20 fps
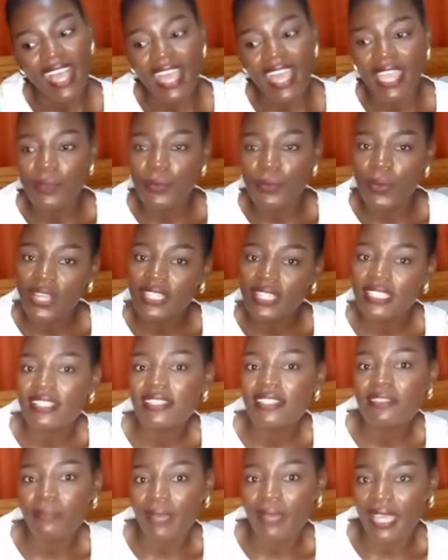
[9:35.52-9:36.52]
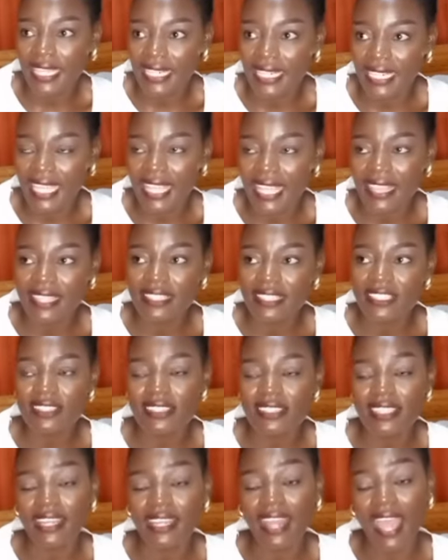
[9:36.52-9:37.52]
I walked in smiling, and then she
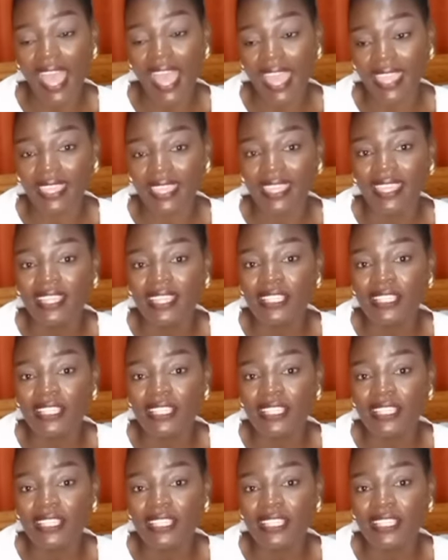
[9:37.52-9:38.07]
said hi.